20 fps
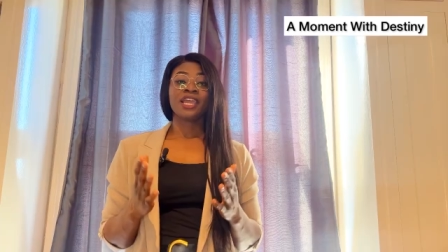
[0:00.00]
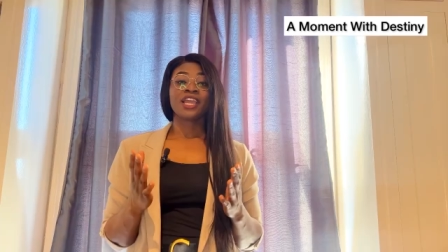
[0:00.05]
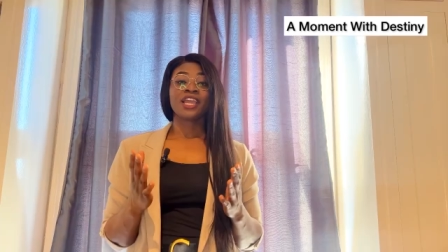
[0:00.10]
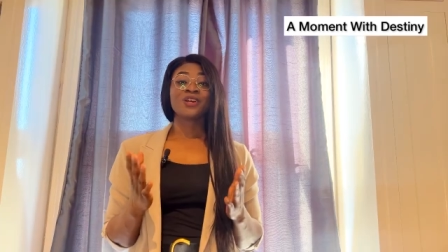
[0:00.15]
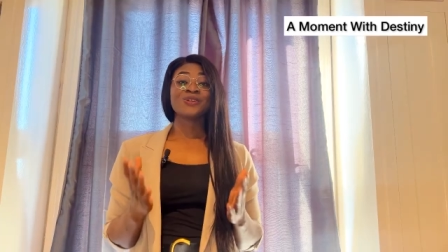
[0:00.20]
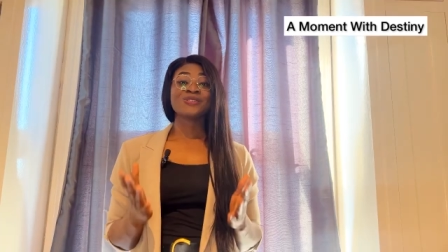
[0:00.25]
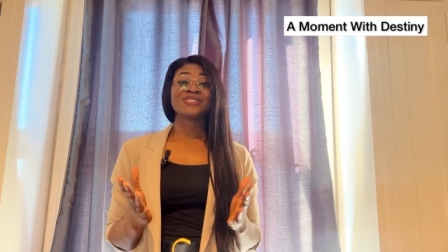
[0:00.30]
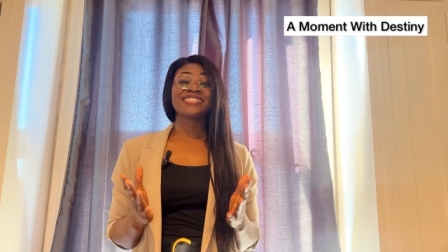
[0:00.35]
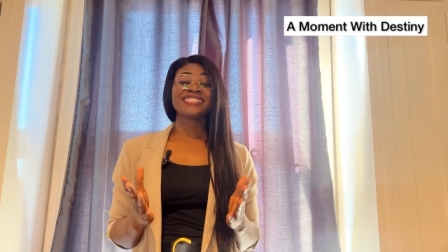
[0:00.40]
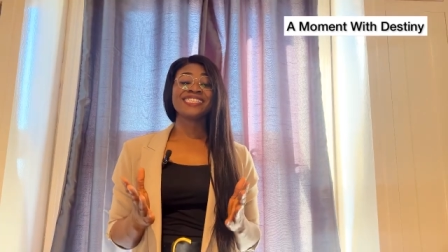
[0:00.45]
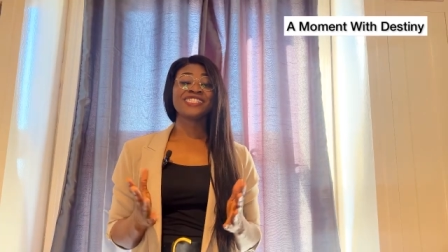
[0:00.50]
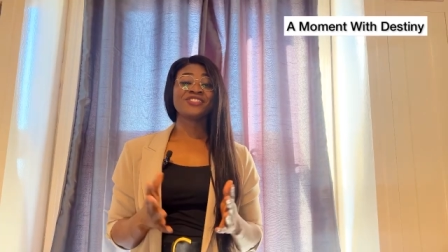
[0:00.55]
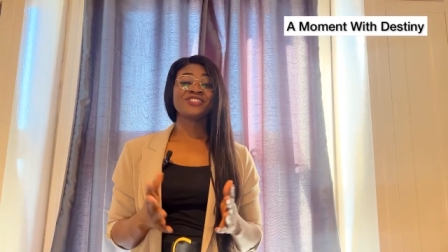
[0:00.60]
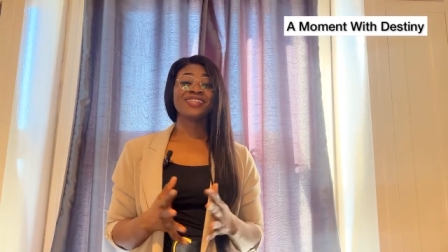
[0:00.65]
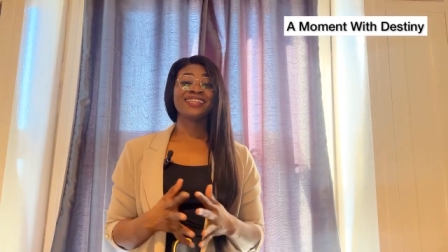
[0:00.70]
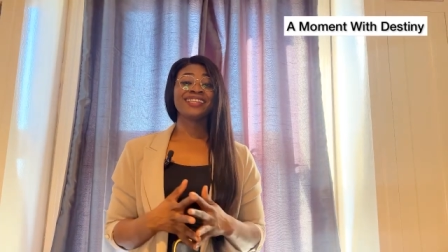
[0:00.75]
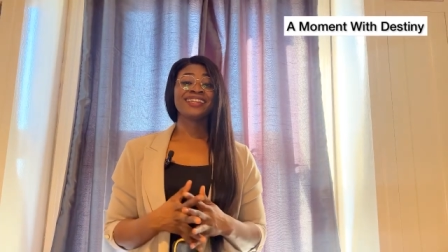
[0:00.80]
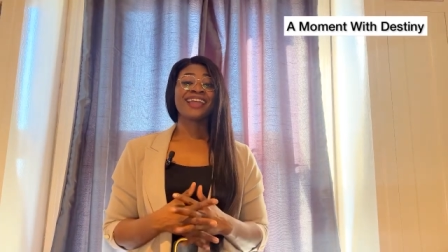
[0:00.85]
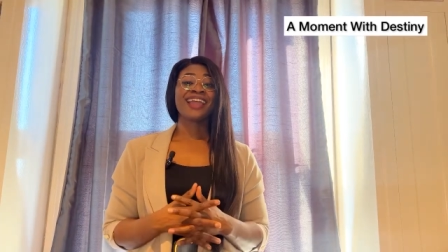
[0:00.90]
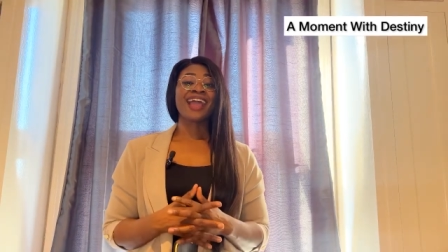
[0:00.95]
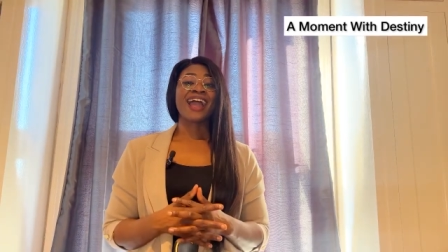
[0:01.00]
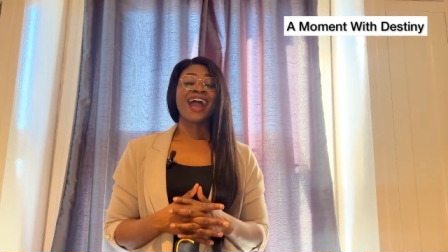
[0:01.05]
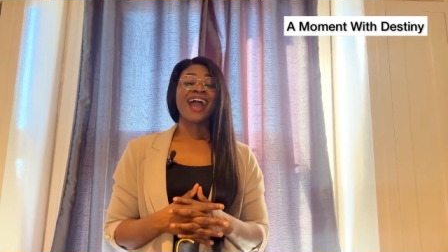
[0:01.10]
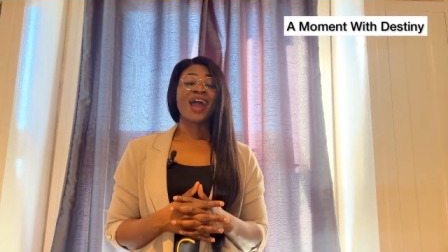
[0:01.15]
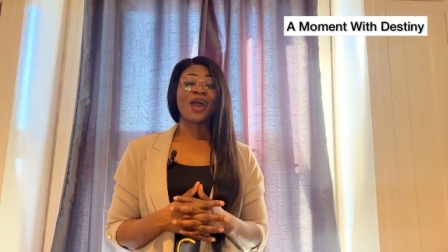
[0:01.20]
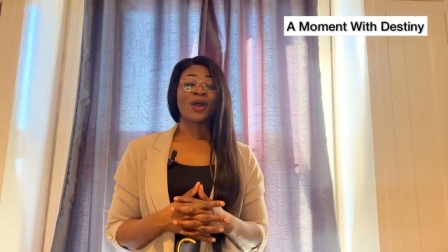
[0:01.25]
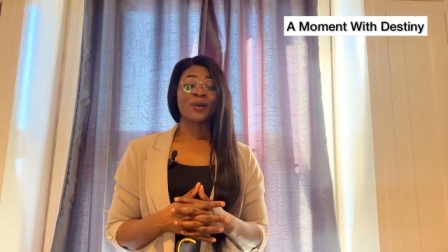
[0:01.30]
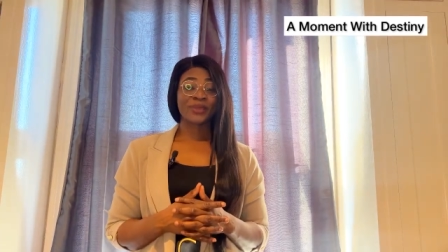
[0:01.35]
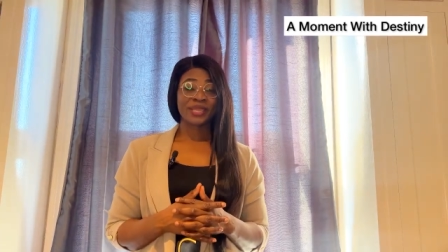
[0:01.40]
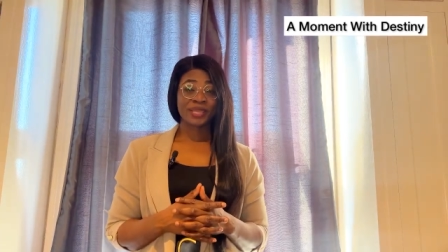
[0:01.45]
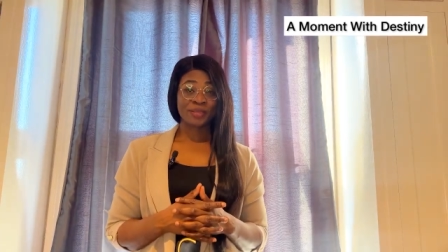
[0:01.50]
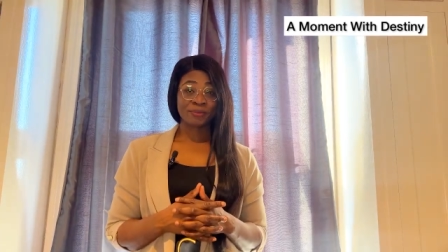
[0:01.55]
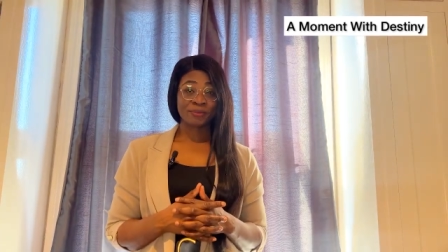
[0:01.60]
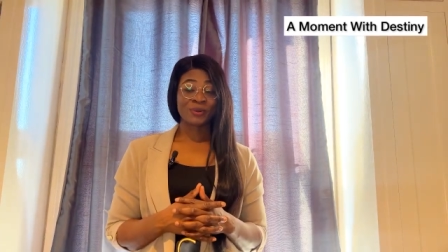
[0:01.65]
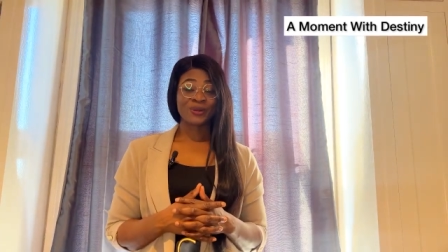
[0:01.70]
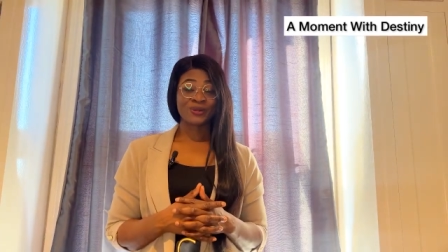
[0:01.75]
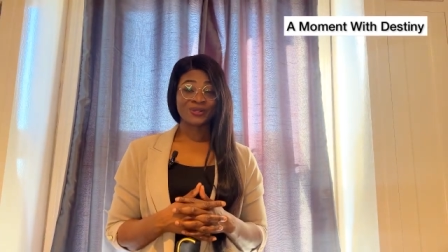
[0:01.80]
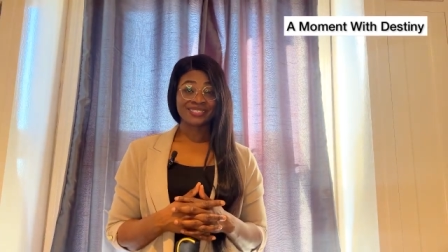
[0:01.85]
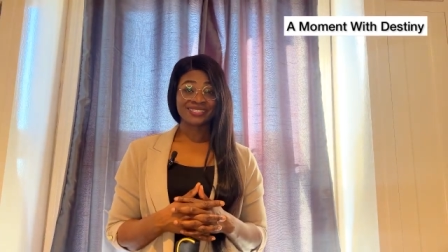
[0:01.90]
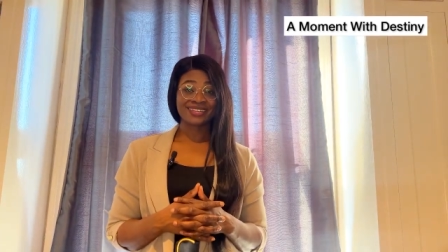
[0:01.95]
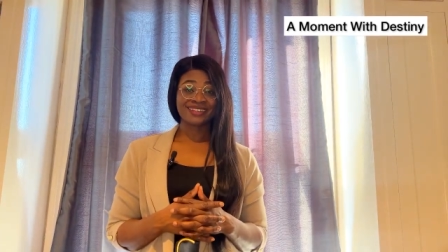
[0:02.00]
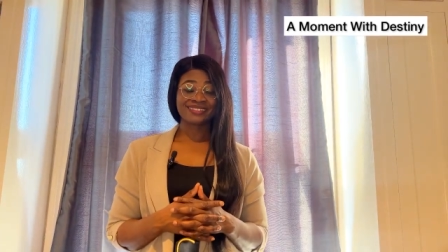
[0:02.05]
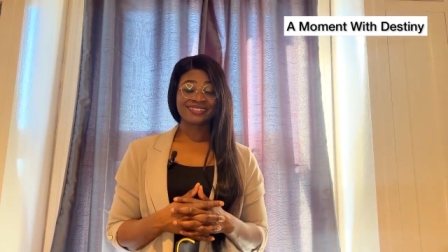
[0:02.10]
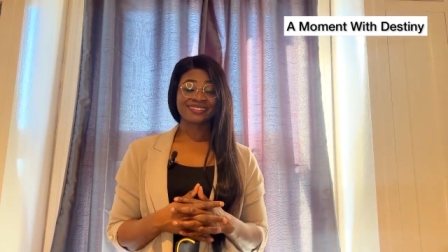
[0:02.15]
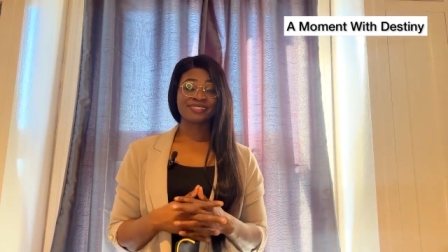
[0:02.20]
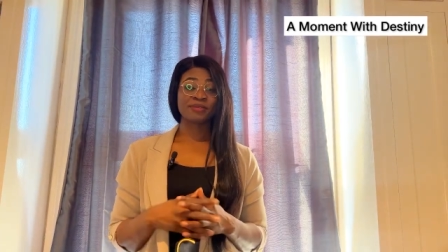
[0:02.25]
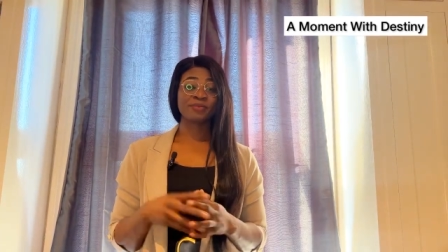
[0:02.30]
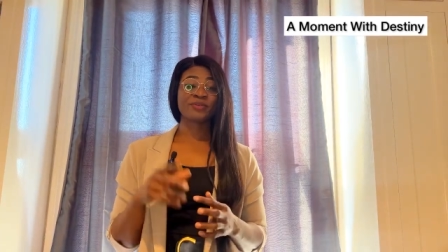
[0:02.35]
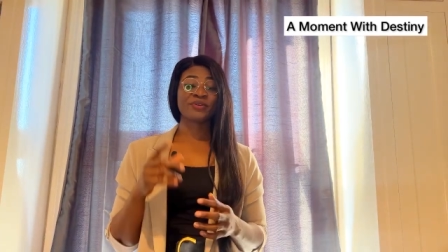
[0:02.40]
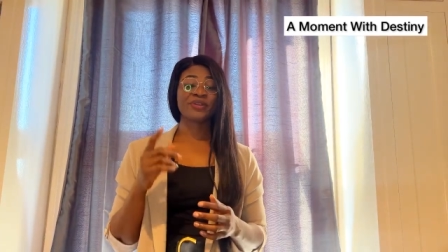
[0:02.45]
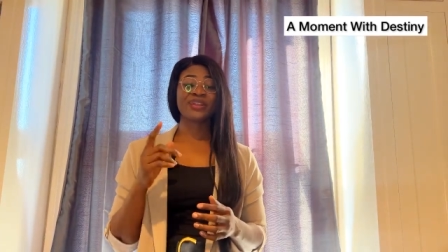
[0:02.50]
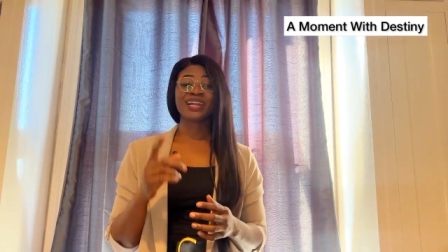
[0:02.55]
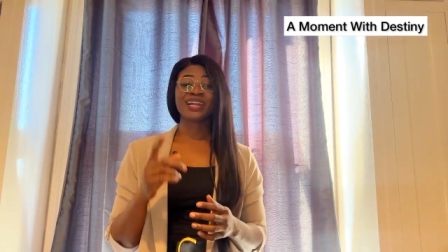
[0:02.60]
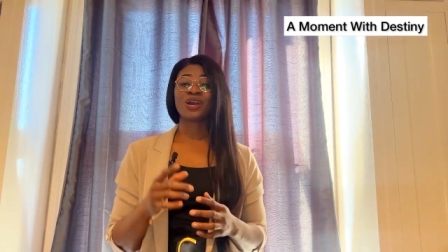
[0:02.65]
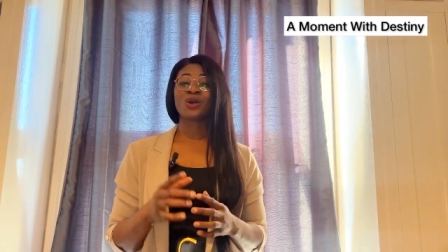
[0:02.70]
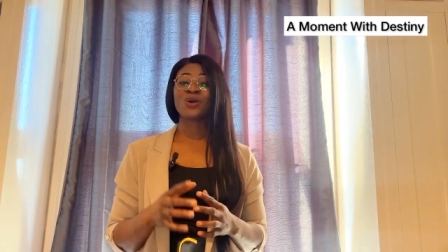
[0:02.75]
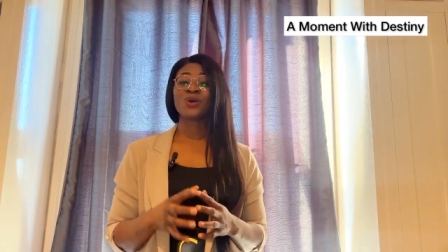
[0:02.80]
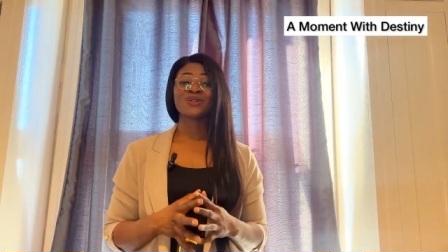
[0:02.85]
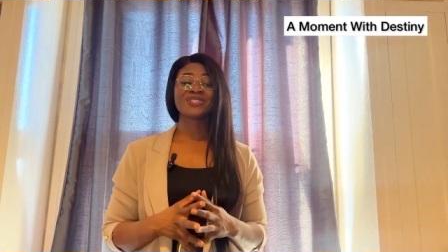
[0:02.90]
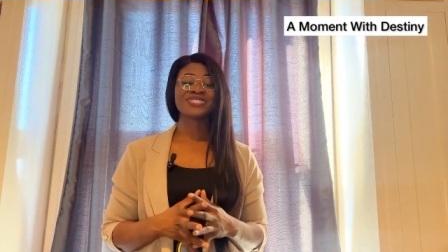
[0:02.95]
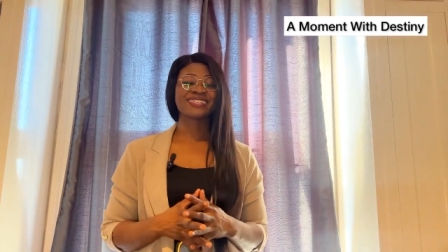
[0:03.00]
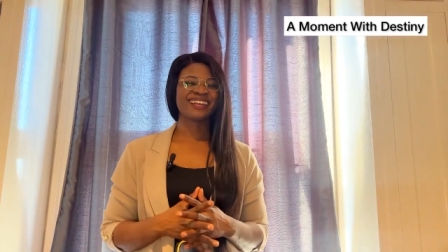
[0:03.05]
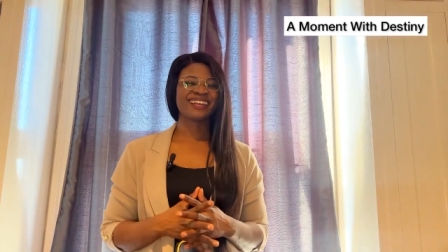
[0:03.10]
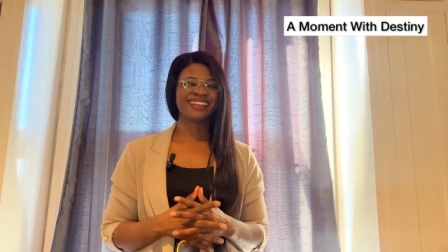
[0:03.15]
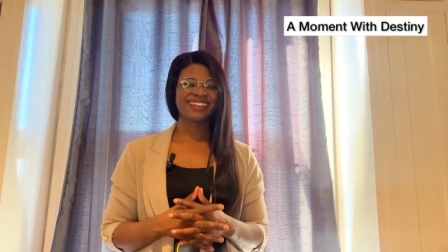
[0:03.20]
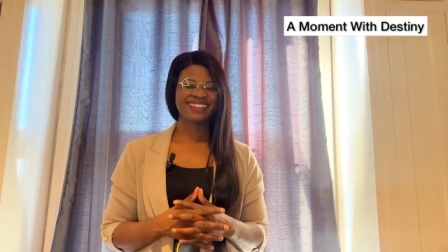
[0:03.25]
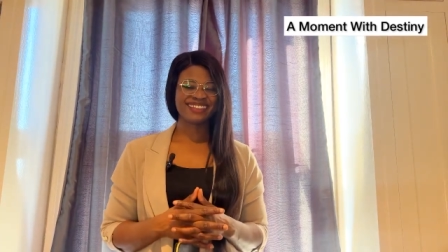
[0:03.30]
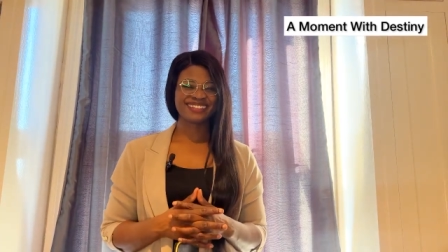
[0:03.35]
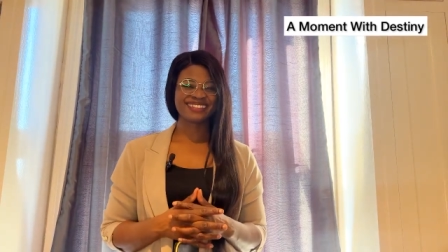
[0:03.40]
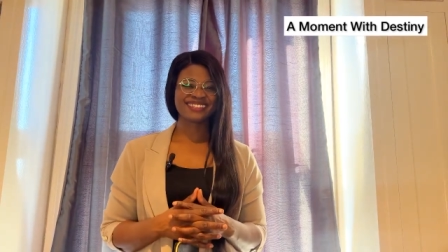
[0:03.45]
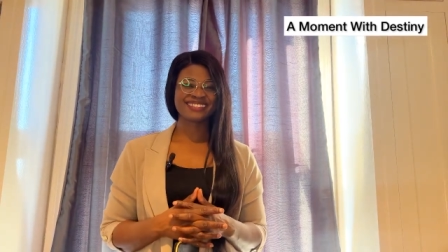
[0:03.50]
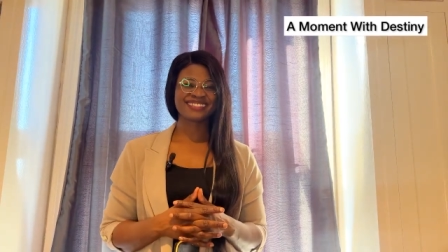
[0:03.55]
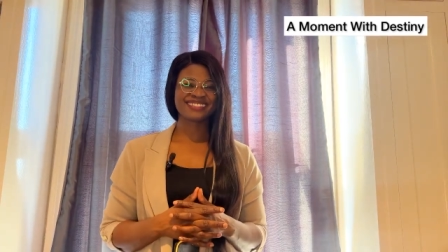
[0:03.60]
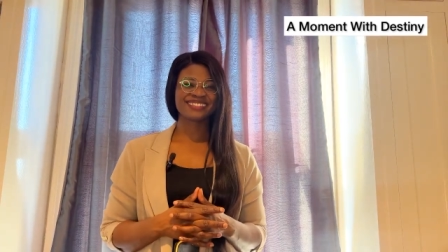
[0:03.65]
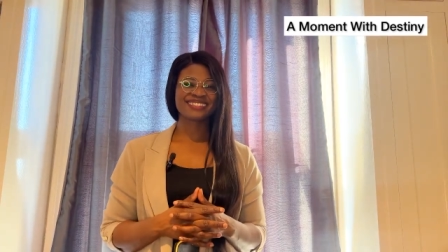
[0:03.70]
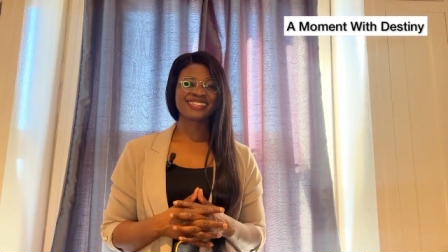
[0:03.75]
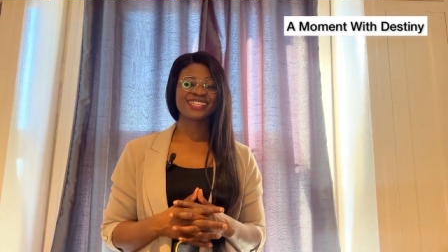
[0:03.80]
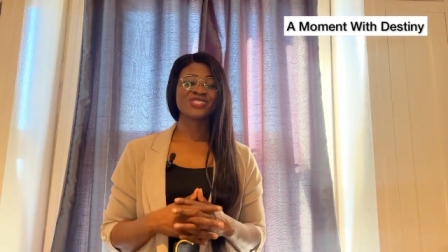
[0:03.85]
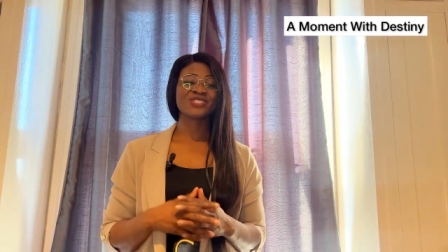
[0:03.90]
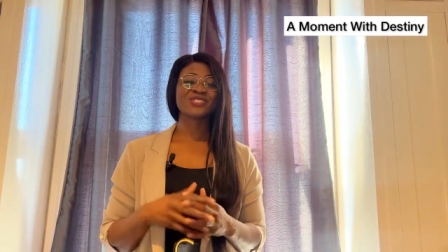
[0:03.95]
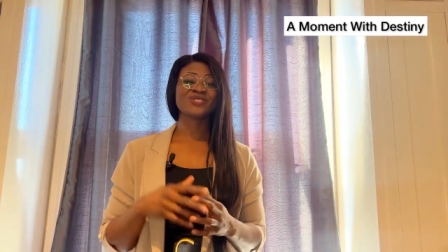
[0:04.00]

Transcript: Considering how important the prayer altar is